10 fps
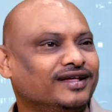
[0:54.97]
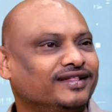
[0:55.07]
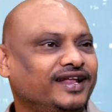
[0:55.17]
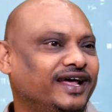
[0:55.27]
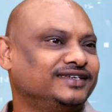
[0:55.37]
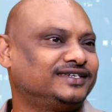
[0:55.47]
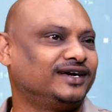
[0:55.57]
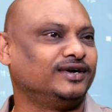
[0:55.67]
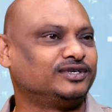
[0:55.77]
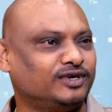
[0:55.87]
Then I
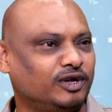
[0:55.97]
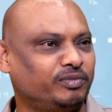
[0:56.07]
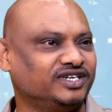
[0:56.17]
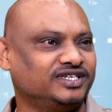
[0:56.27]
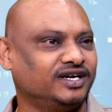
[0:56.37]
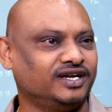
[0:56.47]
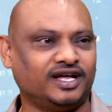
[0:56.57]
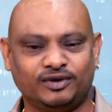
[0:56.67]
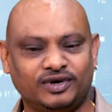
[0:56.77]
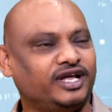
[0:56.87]
stood up and said,
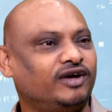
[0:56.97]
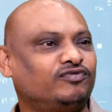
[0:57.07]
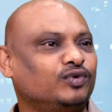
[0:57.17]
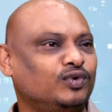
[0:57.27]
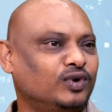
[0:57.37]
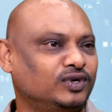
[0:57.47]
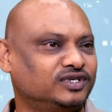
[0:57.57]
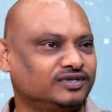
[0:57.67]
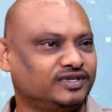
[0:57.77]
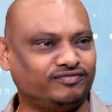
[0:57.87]
I only have two
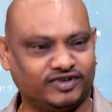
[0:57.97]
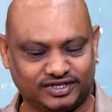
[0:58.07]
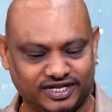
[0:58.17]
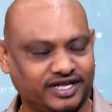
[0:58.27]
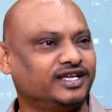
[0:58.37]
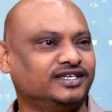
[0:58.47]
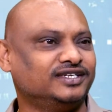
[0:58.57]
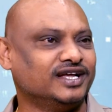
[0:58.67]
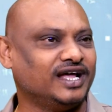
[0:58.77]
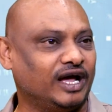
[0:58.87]
goals. The first thing is
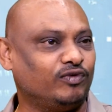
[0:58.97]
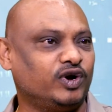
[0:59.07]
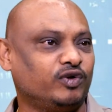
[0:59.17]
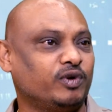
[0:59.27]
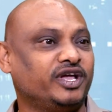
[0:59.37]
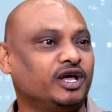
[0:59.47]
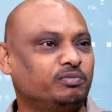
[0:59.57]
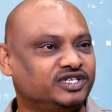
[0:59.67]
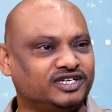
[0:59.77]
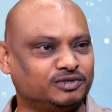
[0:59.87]
I want to be a bigger
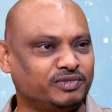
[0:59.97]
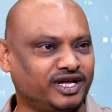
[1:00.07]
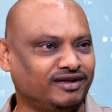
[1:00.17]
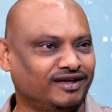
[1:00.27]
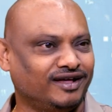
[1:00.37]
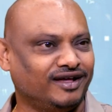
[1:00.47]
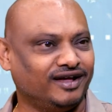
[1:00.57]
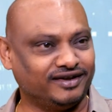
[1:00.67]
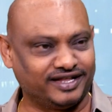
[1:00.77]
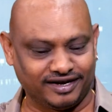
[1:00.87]
businessman,
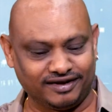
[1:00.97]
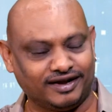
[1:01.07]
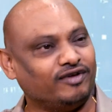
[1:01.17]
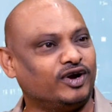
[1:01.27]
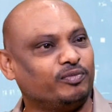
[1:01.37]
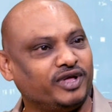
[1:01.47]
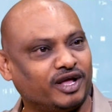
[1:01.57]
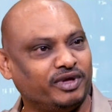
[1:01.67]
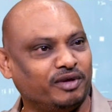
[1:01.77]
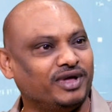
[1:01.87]
and then I want to
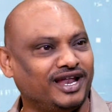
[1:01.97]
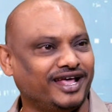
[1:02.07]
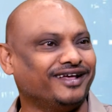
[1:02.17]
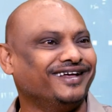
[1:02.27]
become an MLA.